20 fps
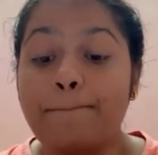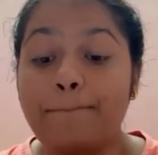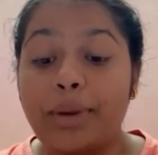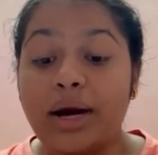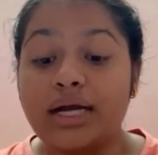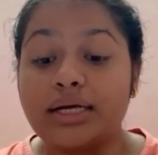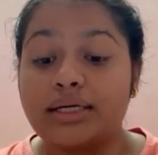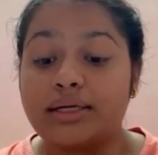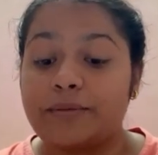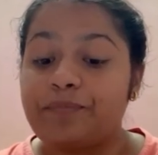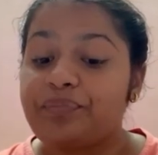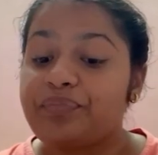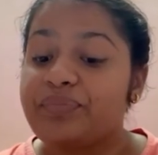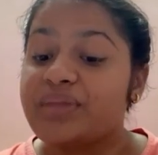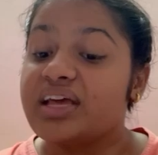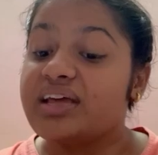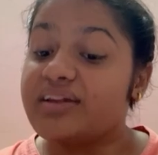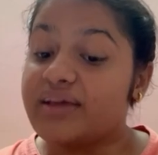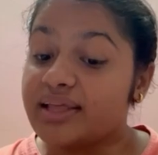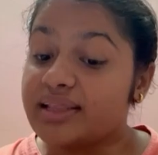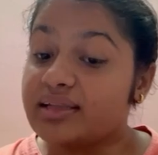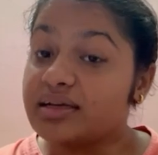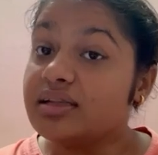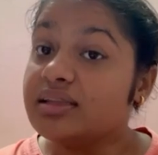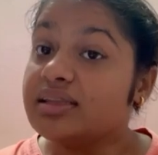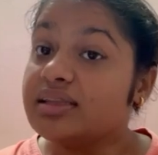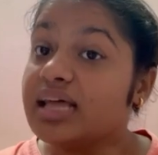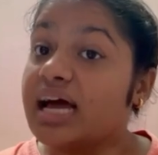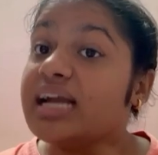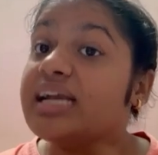but rather
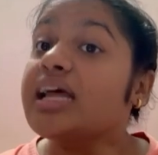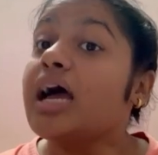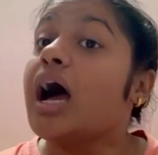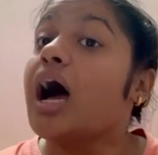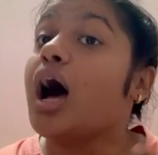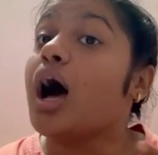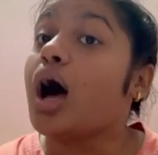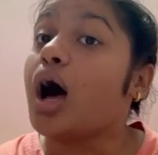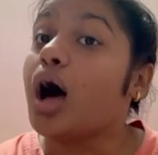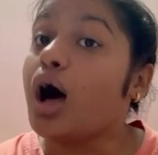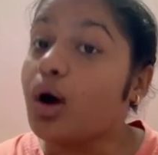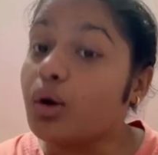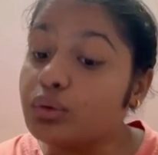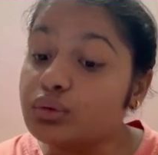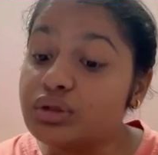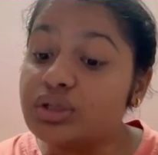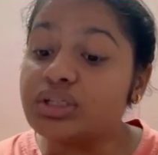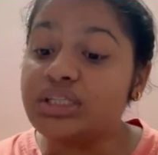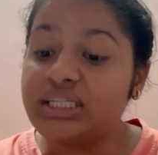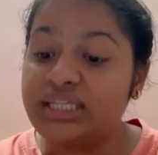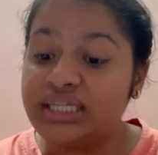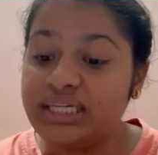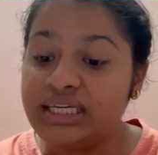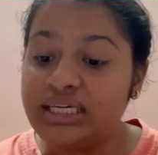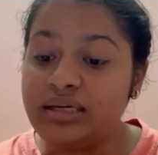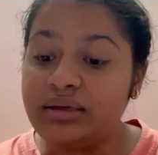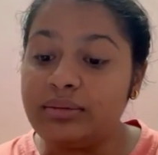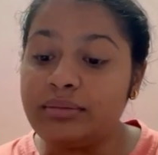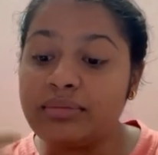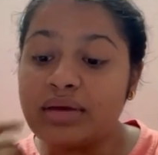that how the
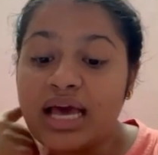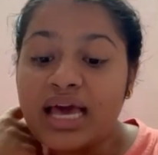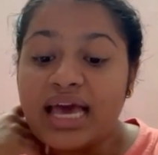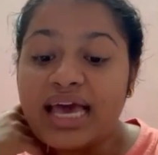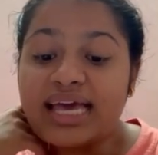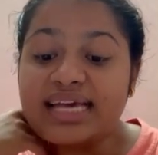theme